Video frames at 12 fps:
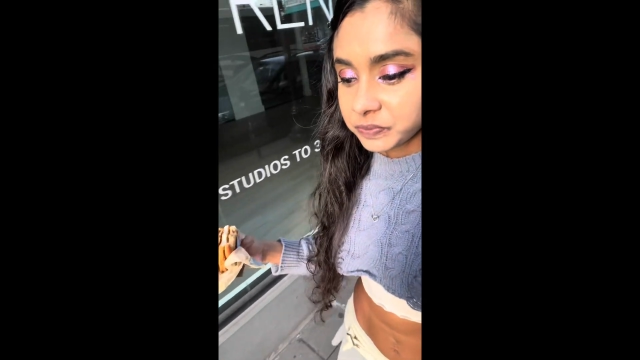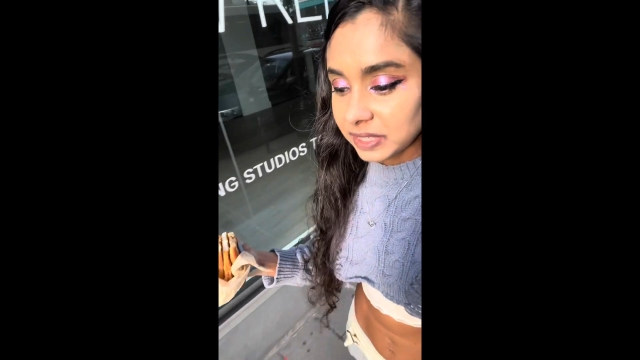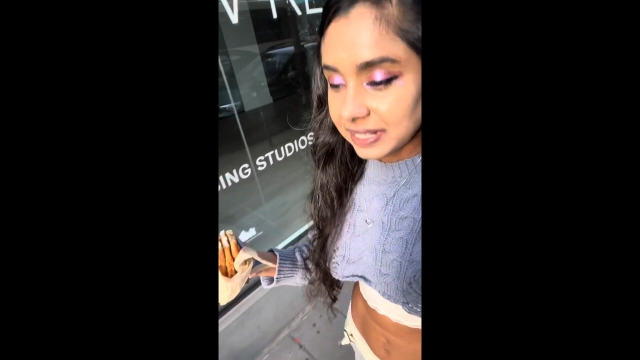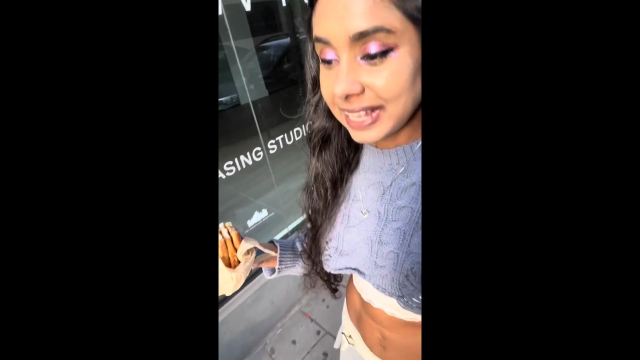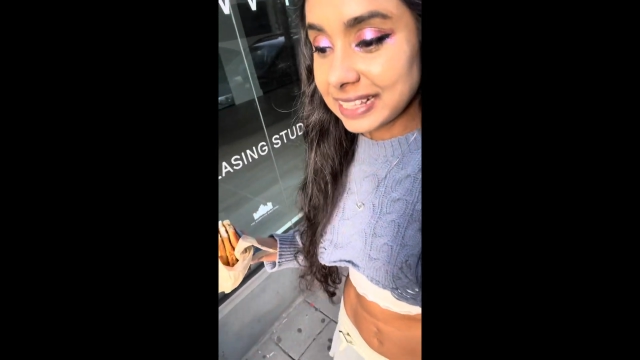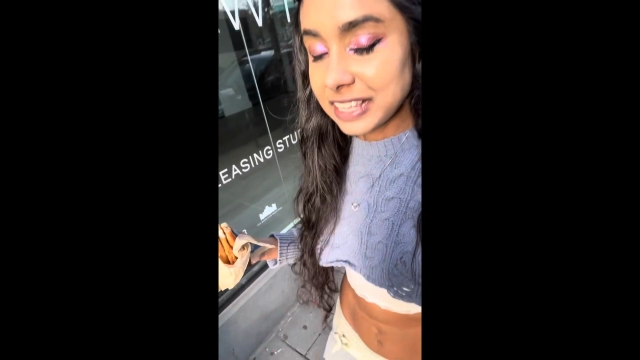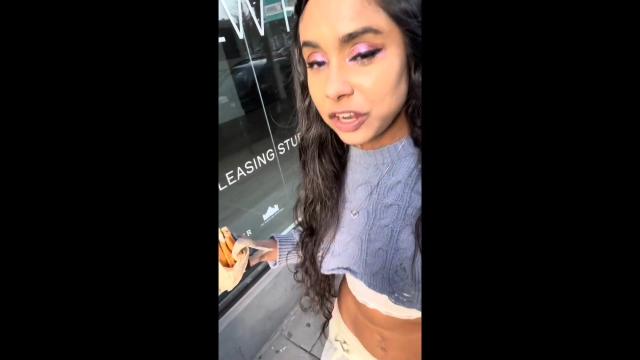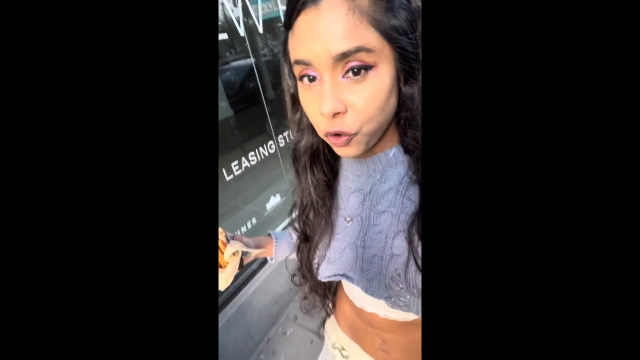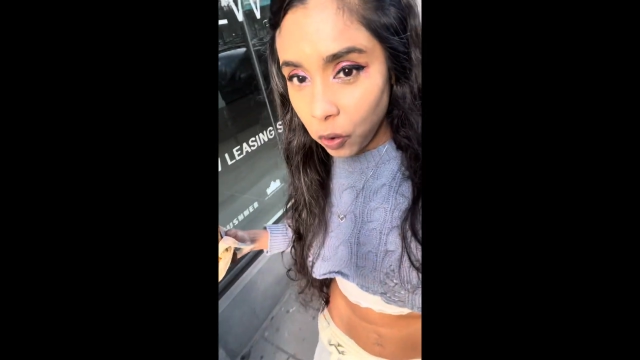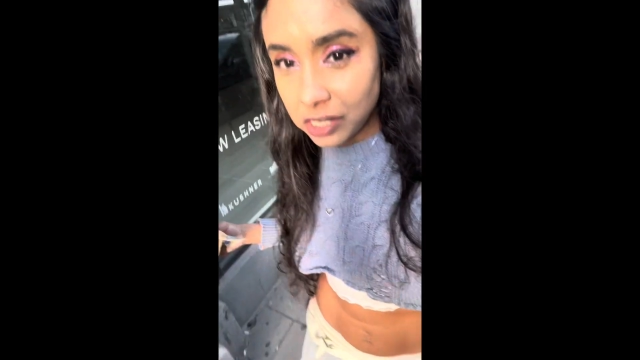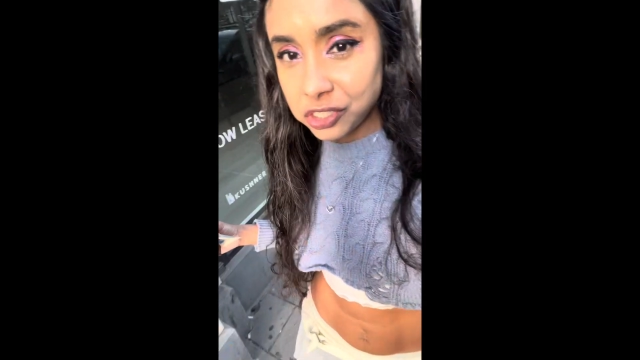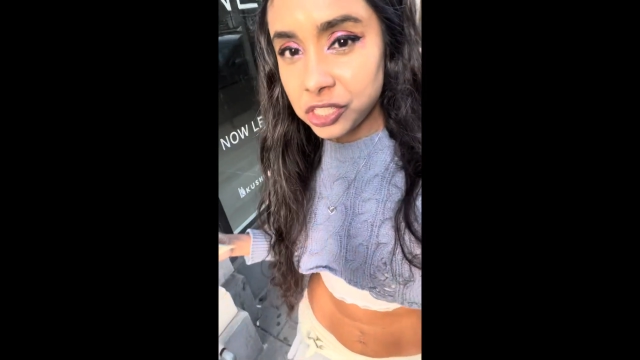like, their
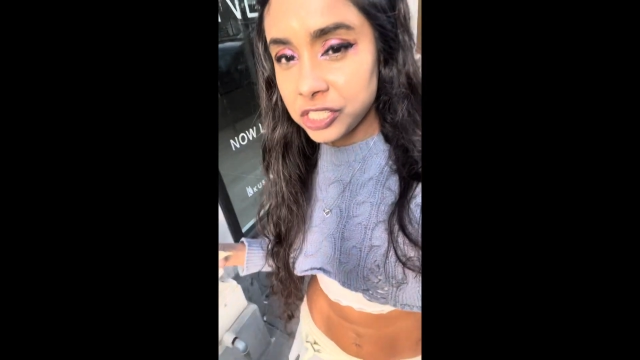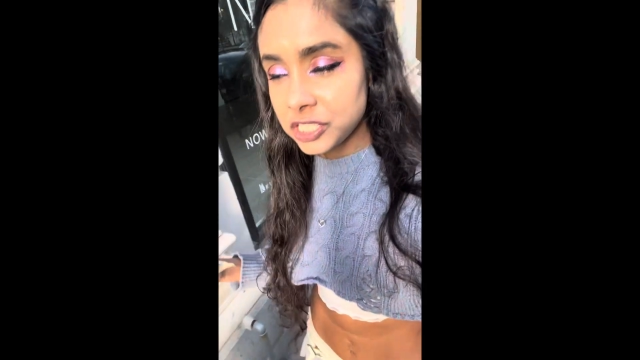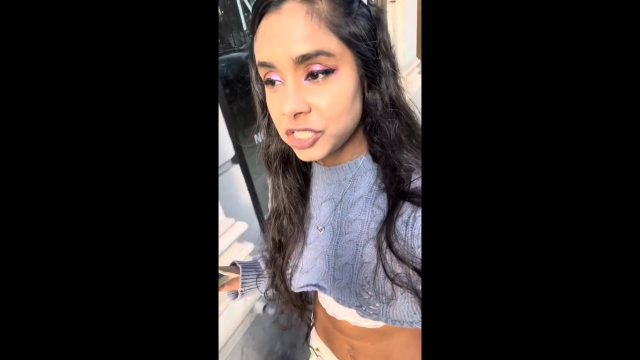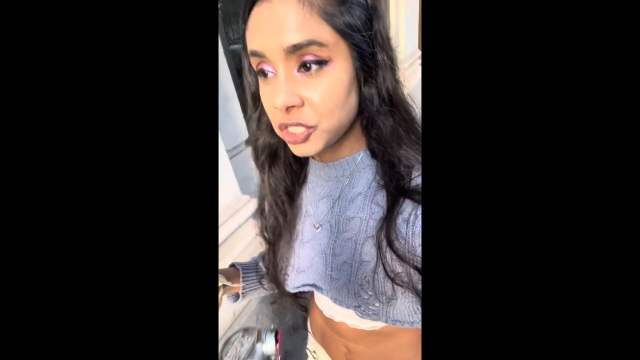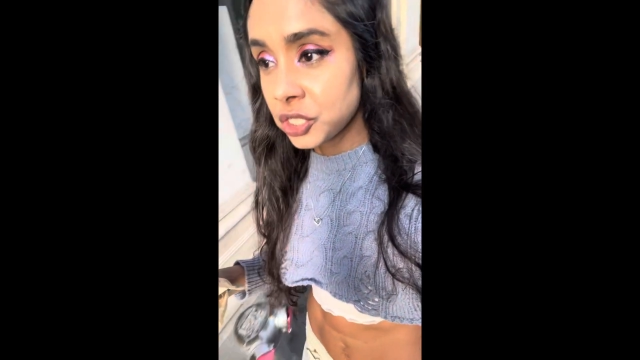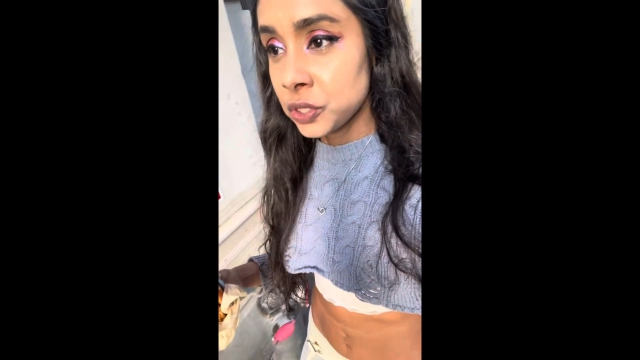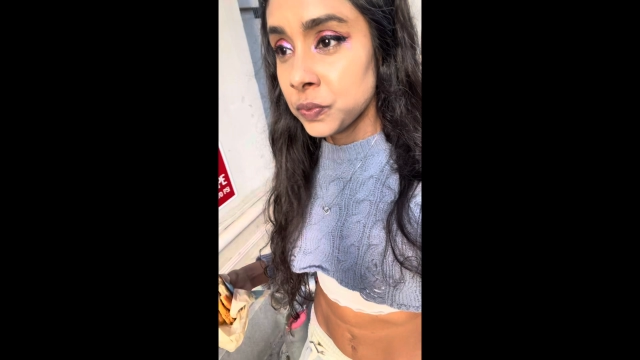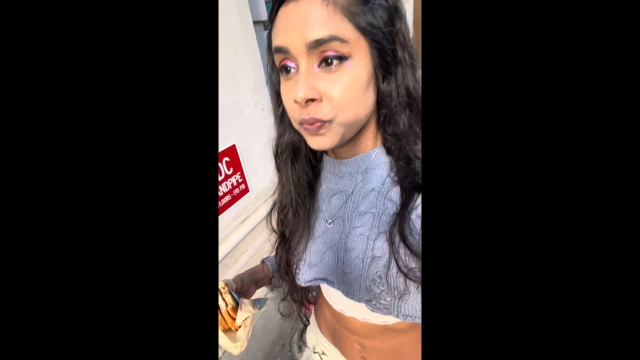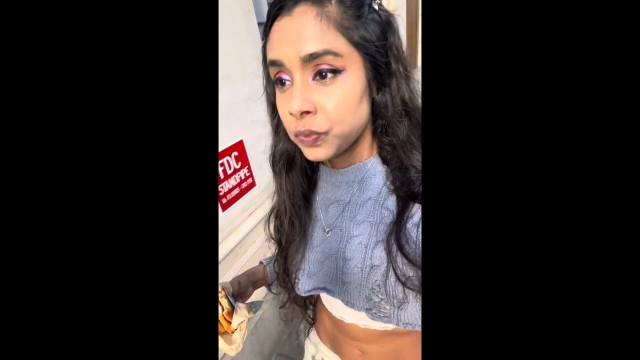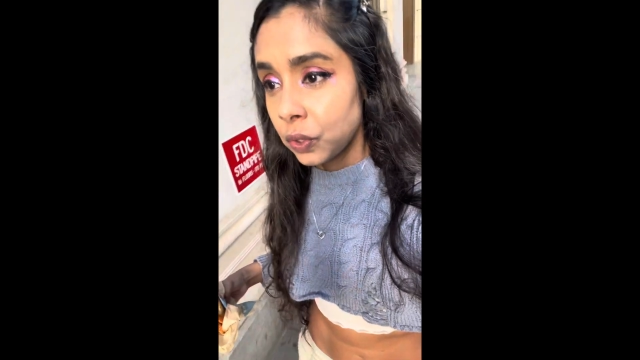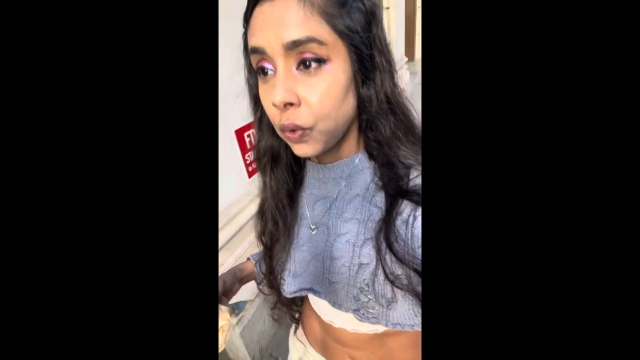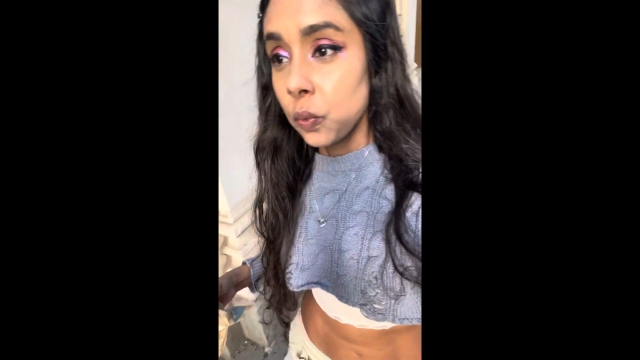questions
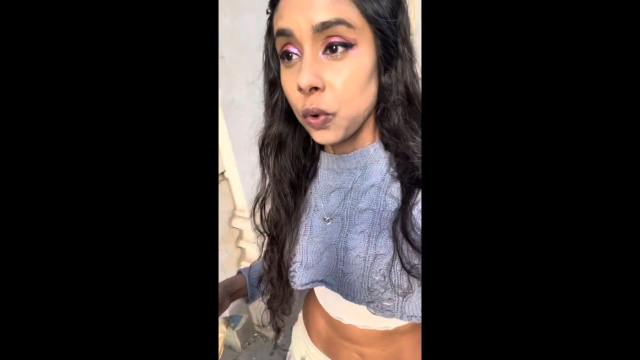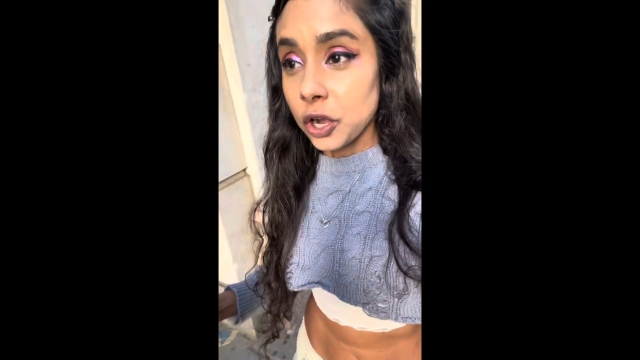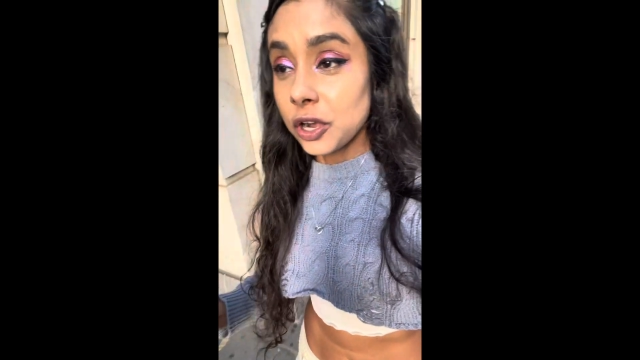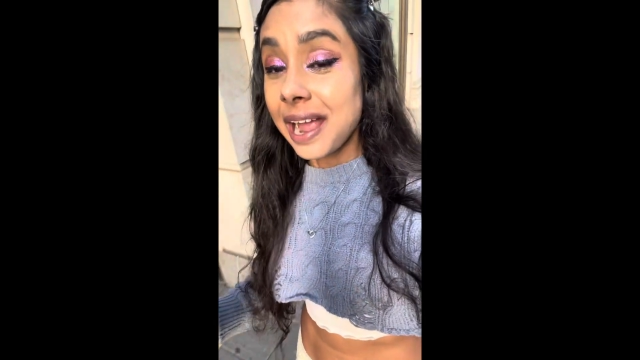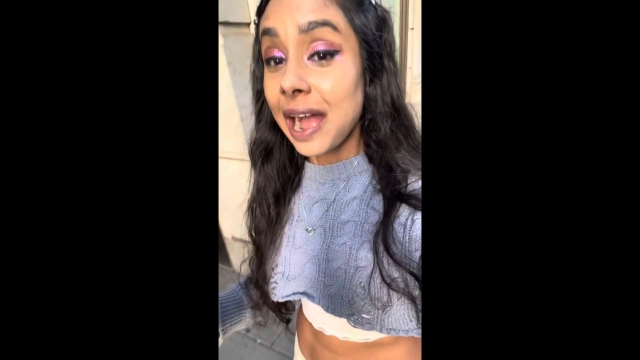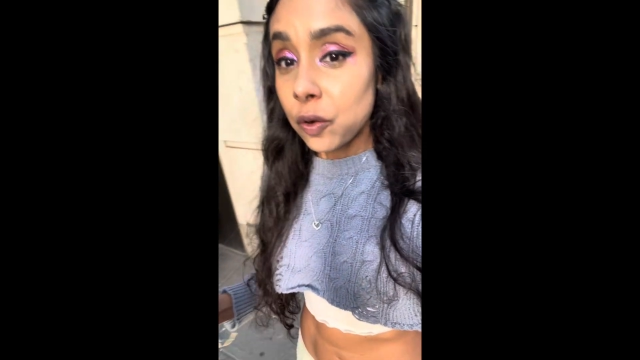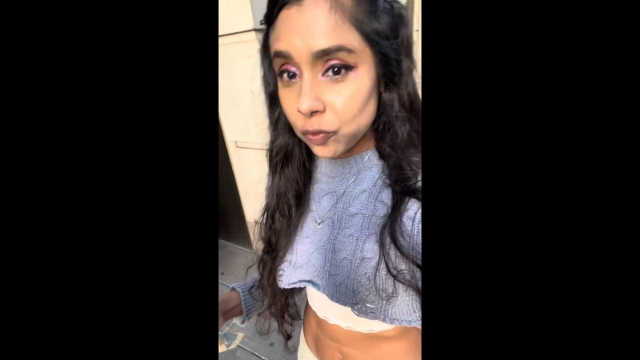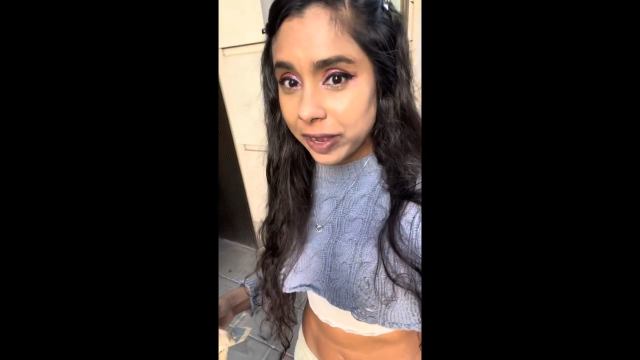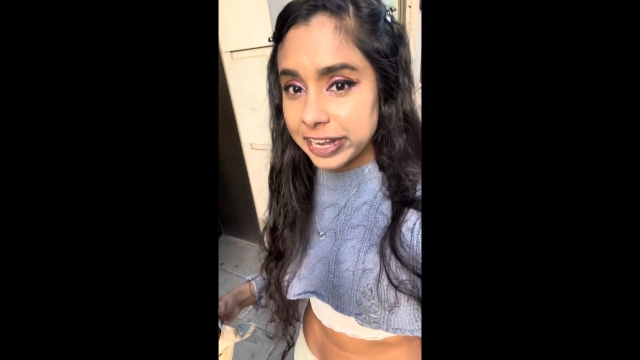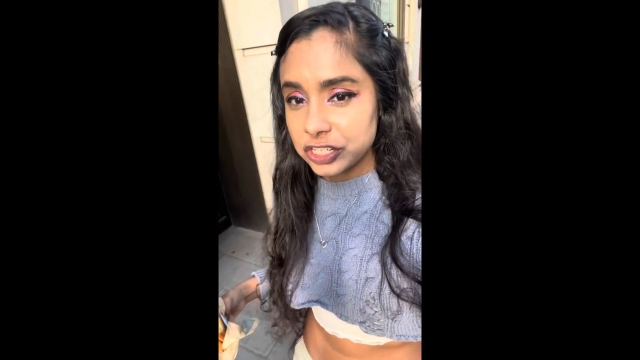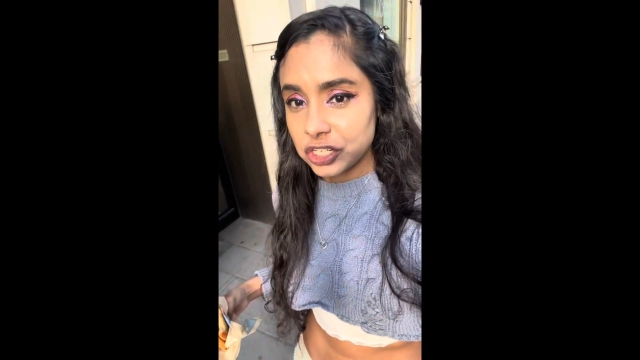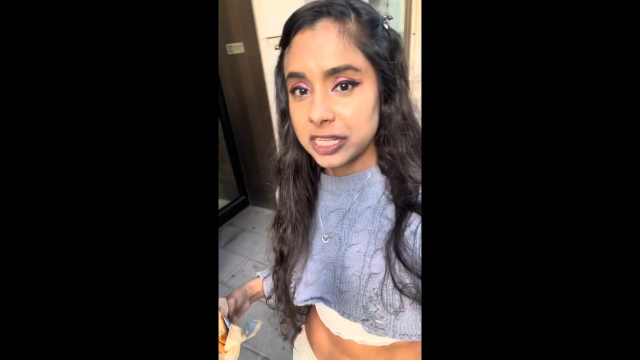were
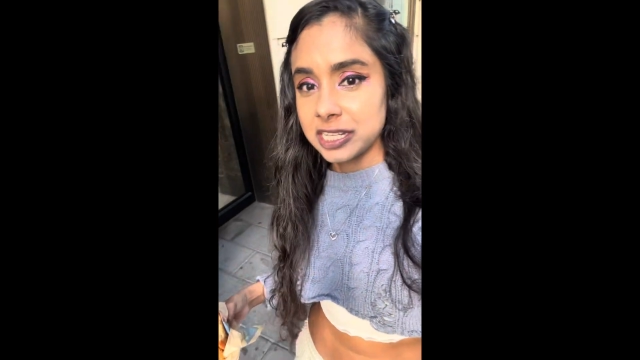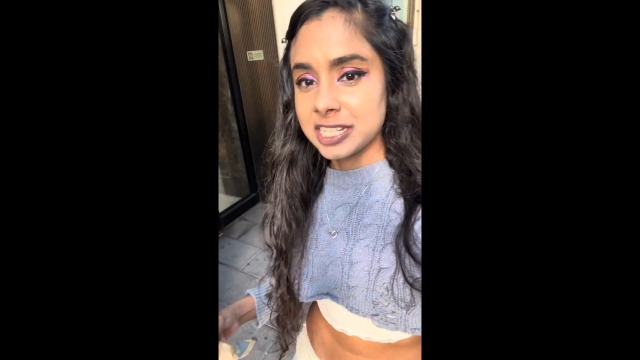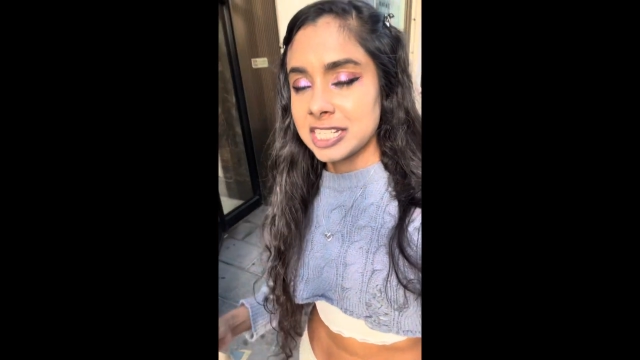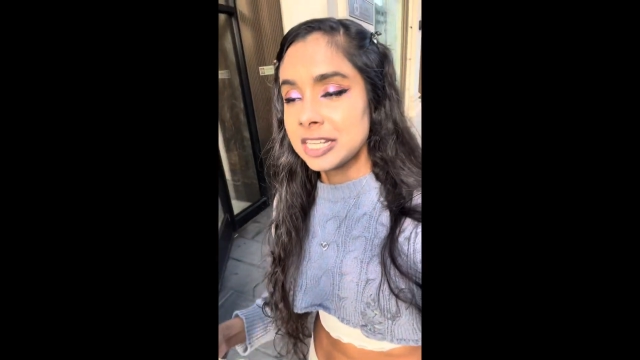outrageous.